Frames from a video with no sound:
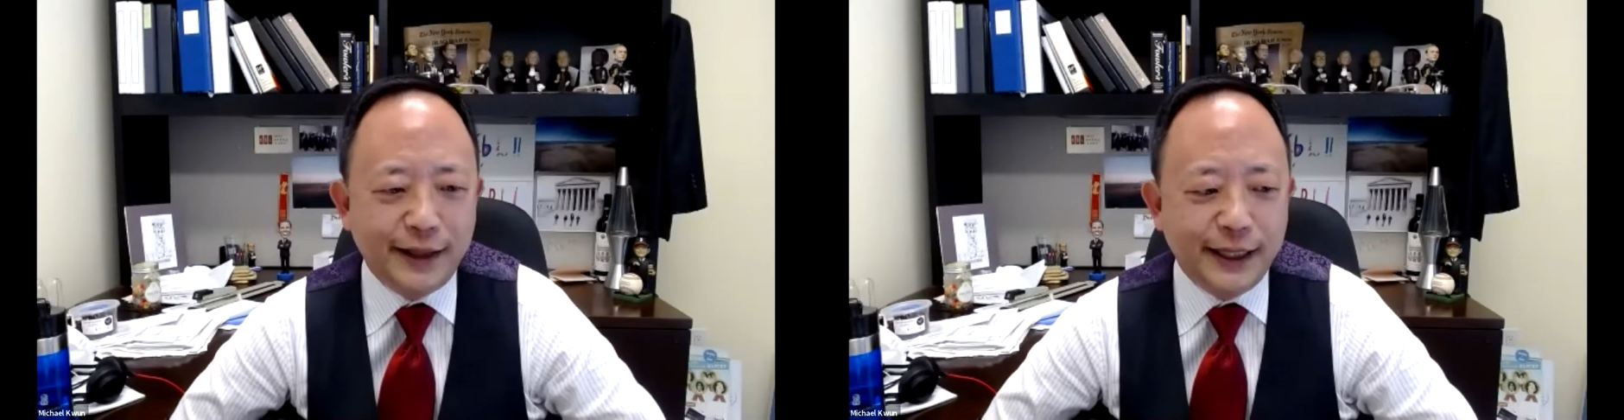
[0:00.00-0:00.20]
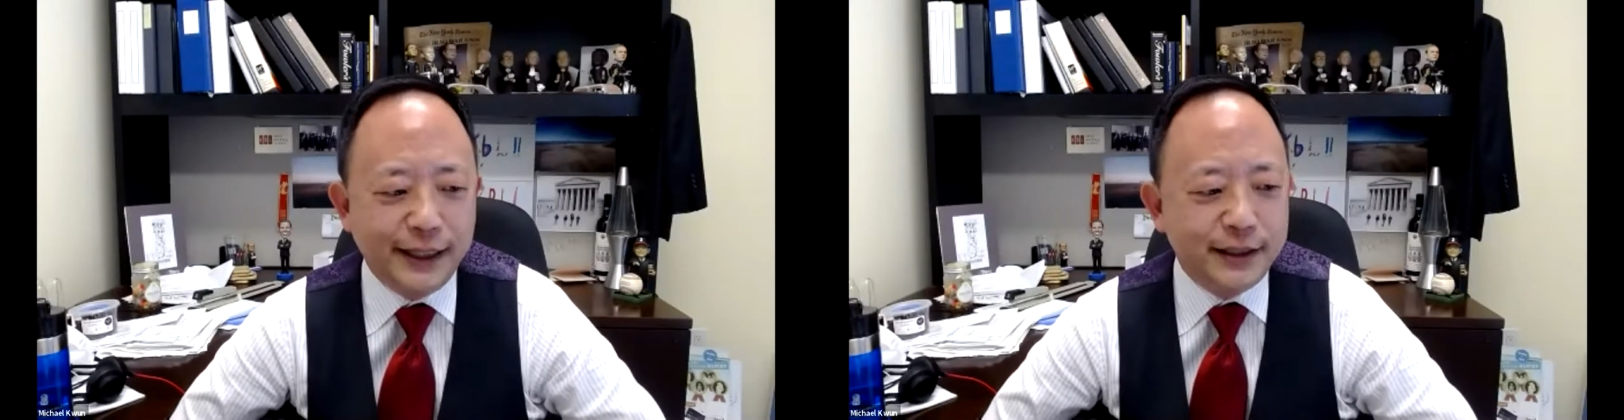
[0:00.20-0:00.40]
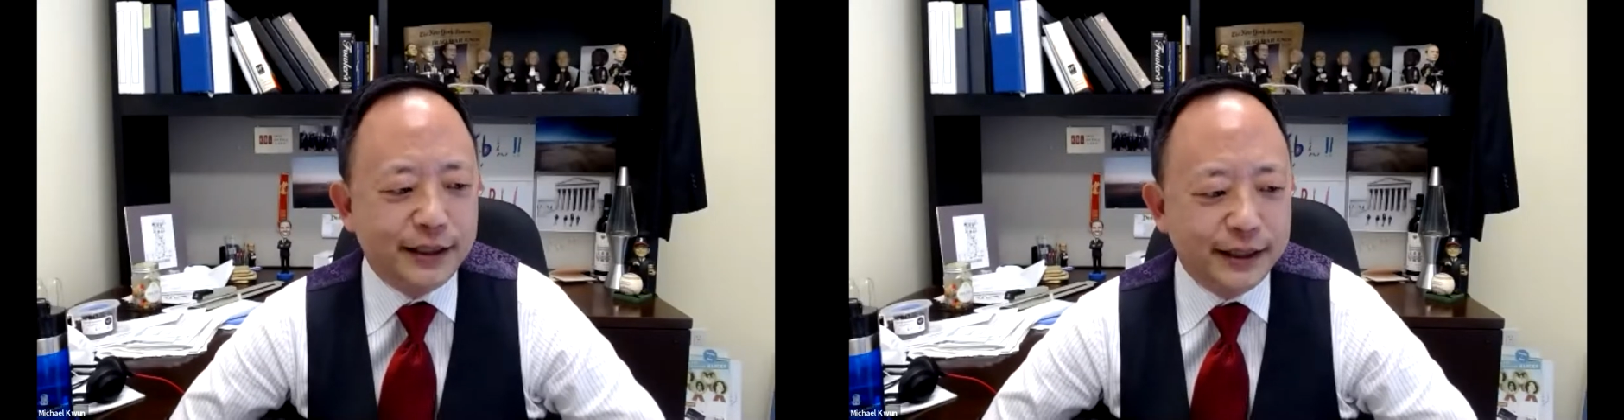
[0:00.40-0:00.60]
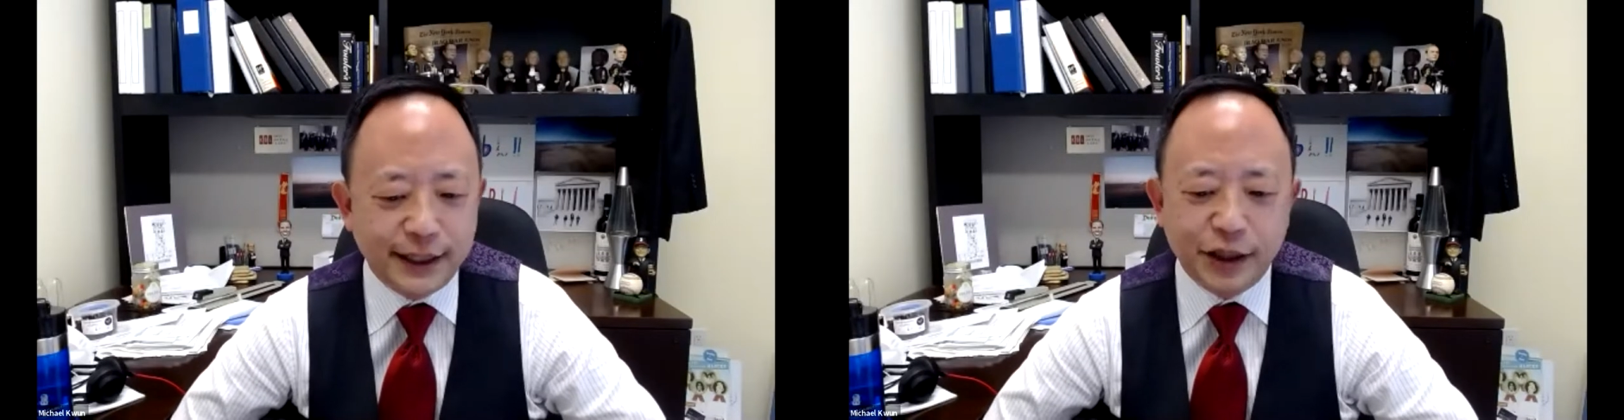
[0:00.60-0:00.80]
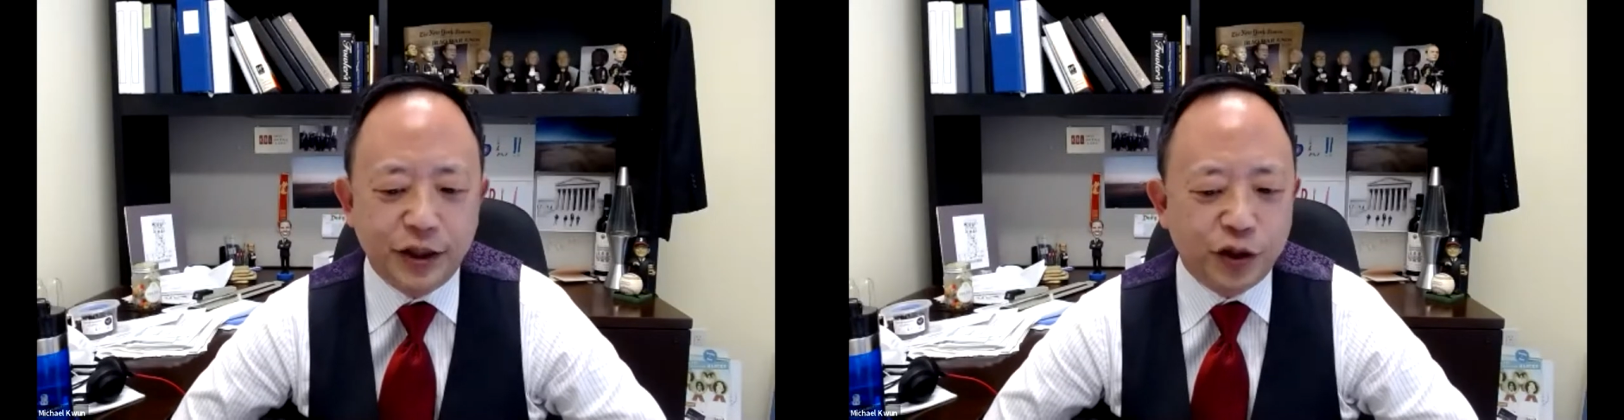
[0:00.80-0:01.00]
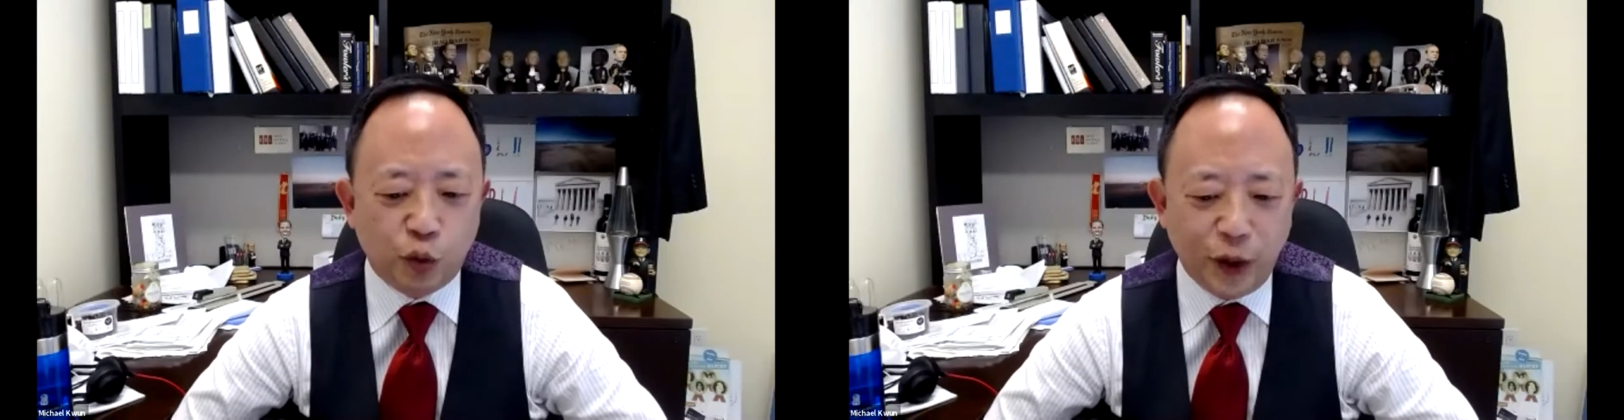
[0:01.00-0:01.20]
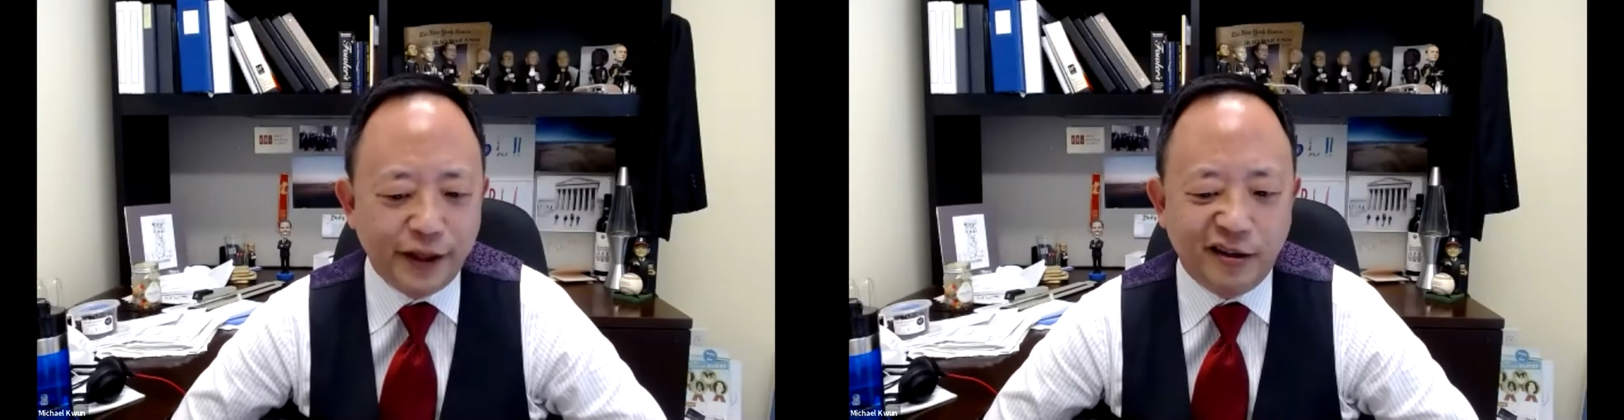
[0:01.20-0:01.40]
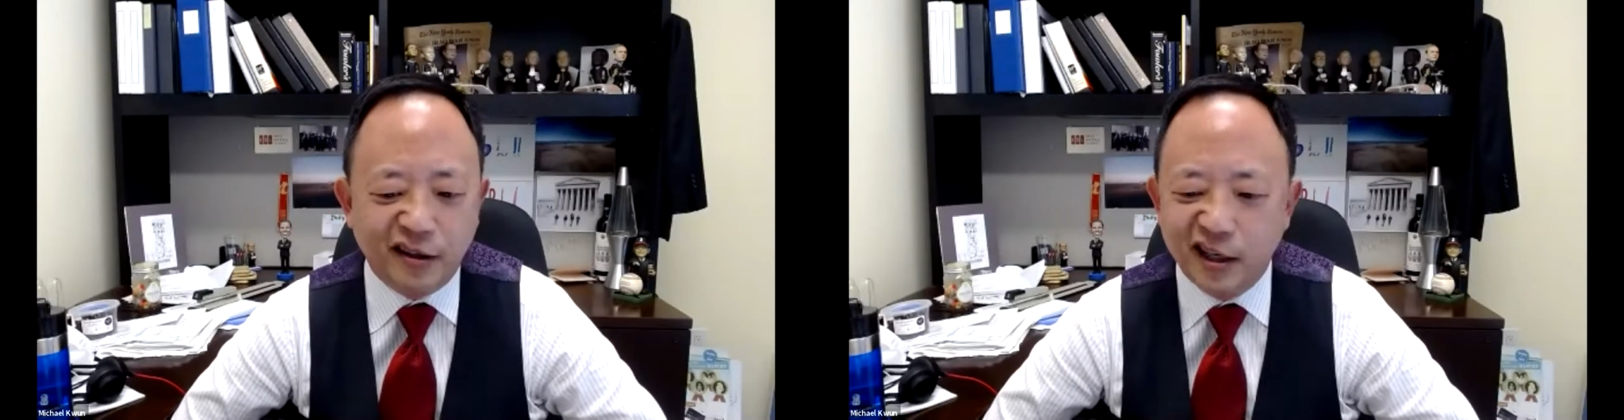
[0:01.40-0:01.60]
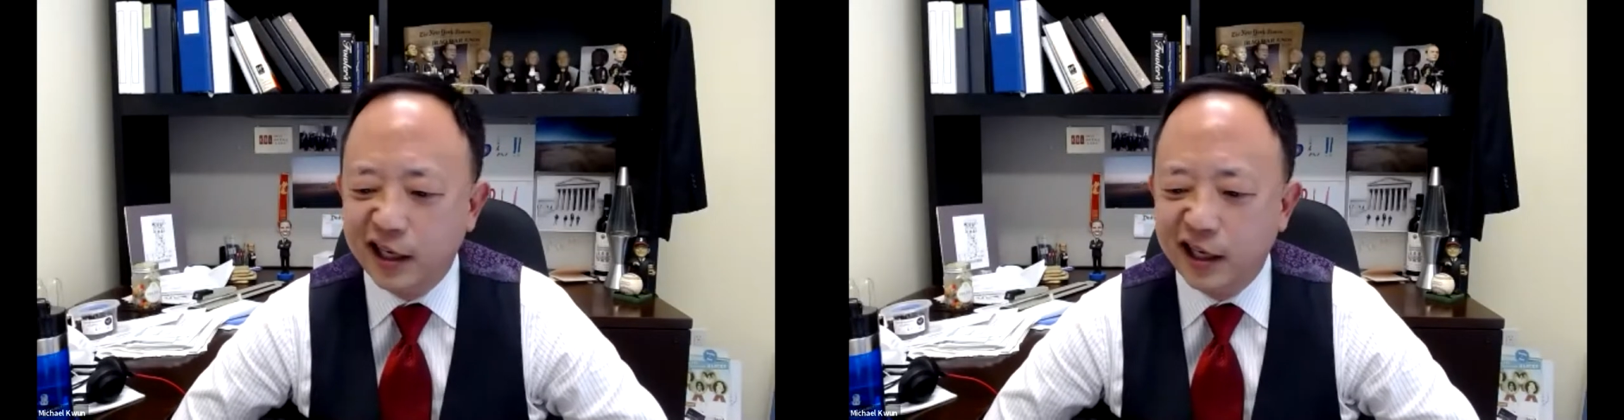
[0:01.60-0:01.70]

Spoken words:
these decisions are written,